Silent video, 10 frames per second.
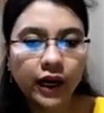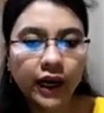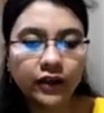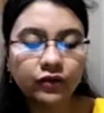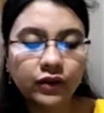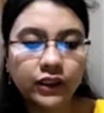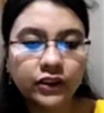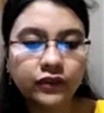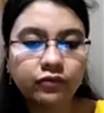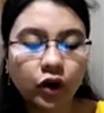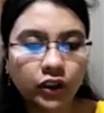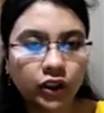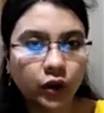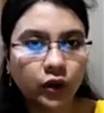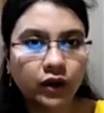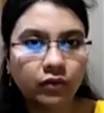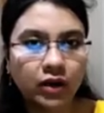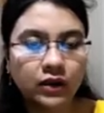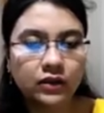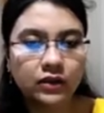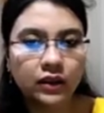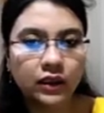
and relative molecular mass.